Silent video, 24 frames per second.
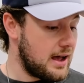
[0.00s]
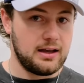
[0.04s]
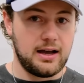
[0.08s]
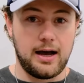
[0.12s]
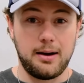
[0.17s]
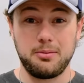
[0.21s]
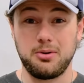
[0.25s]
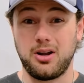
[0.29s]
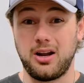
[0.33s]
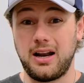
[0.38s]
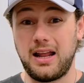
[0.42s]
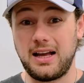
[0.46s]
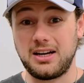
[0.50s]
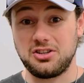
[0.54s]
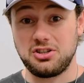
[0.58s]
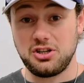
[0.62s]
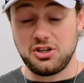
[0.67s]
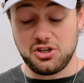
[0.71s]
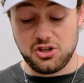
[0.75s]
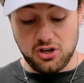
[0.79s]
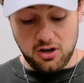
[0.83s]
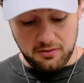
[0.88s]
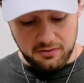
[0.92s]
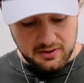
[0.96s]
I'm not actually
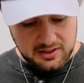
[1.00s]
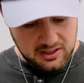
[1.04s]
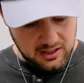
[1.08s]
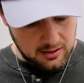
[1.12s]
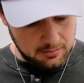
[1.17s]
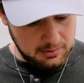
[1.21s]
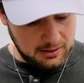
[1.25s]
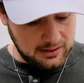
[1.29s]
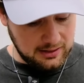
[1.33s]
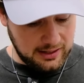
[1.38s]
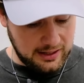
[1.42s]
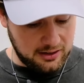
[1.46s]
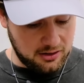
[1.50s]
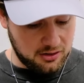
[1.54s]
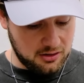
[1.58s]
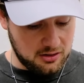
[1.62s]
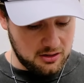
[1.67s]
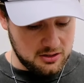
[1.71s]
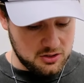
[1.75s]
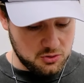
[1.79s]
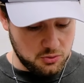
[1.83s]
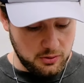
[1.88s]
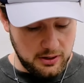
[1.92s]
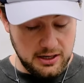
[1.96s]
sure if it's gonna be lighter than
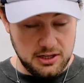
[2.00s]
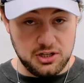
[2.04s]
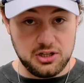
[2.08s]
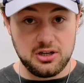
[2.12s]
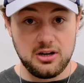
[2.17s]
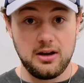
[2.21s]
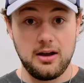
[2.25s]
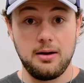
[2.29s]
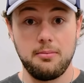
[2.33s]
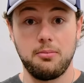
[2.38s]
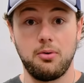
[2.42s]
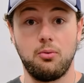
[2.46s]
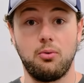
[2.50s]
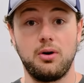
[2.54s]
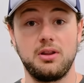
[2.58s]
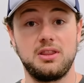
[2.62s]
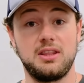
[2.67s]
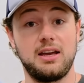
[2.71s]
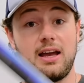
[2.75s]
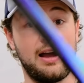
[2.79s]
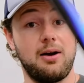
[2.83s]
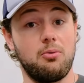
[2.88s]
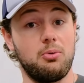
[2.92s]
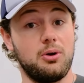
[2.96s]
the Twitch, but one
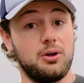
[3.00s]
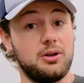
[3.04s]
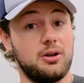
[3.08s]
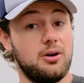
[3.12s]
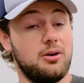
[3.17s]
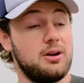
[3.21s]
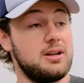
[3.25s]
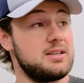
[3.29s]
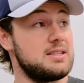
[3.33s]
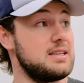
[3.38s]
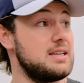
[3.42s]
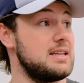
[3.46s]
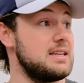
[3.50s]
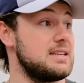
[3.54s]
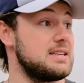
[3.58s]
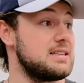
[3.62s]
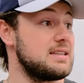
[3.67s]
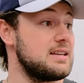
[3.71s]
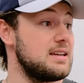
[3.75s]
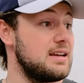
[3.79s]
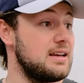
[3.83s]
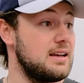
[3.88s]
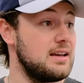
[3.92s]
thing I will notice is